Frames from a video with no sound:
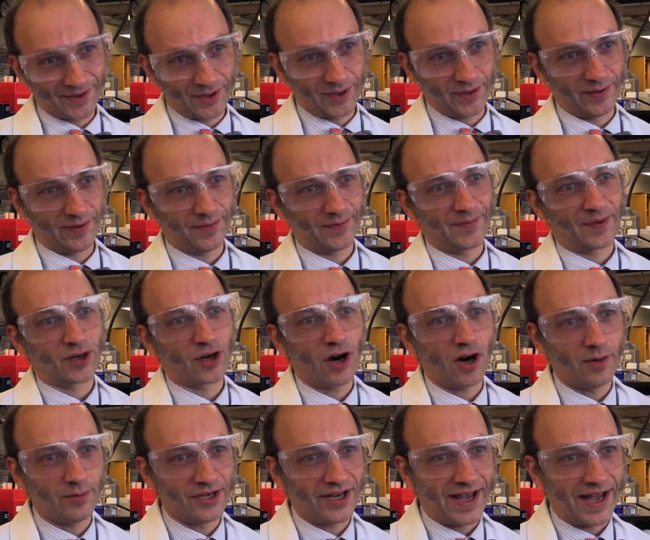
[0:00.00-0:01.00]
of
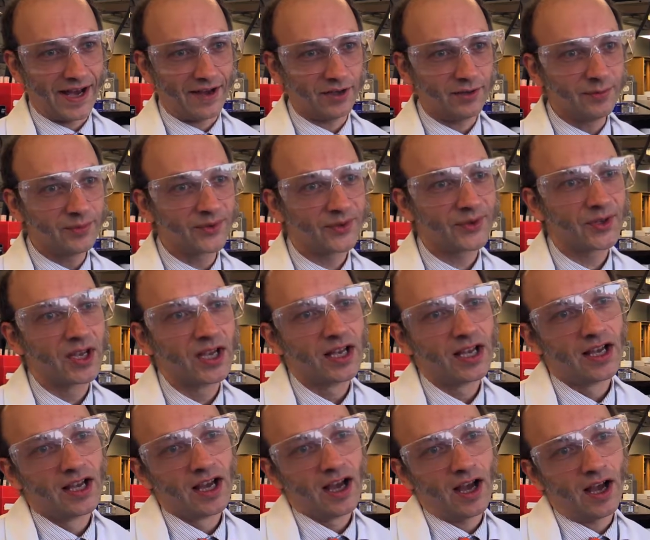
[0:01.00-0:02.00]
carbon atoms.
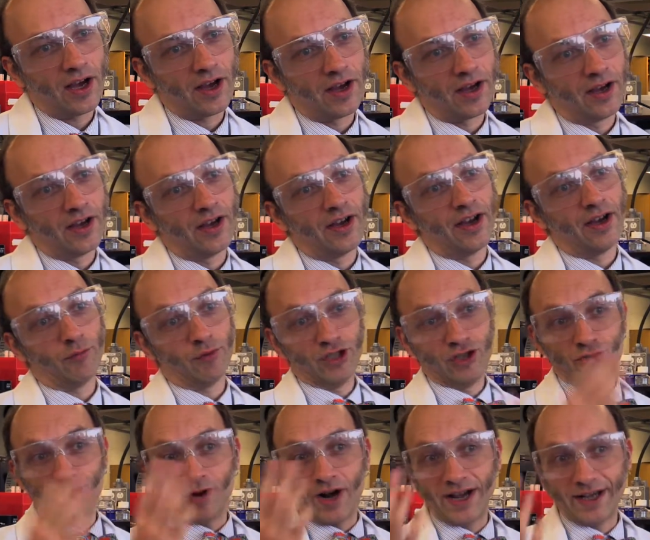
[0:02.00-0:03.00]
We
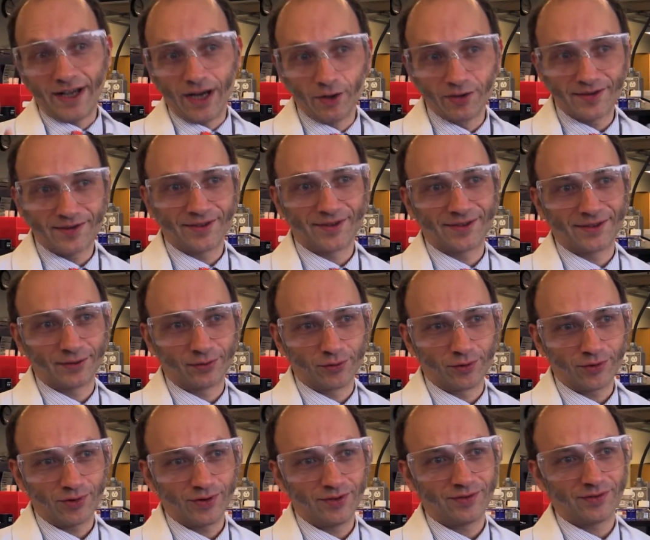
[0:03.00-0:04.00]
dry out this
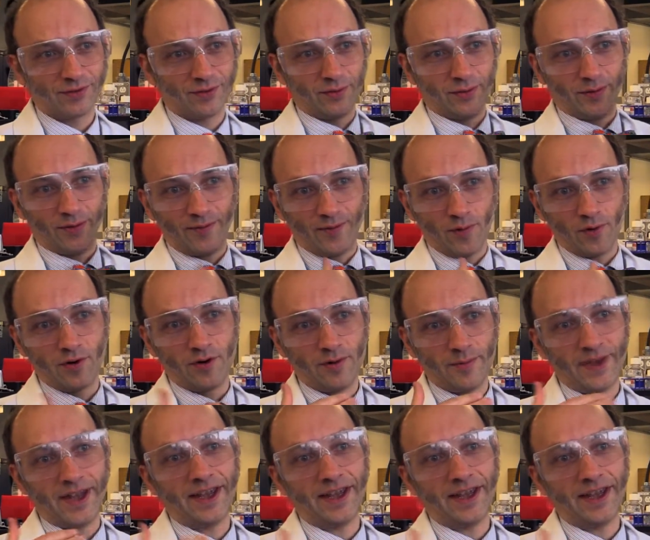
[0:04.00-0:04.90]
solution to form